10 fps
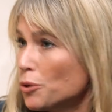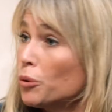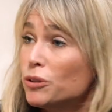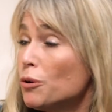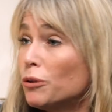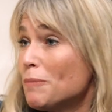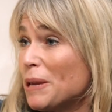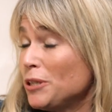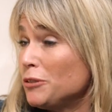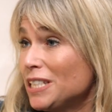Or
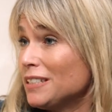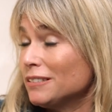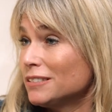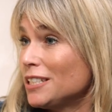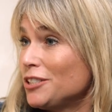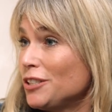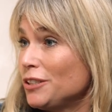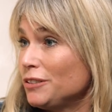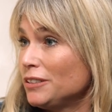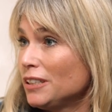maybe you didn't. Did
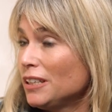you?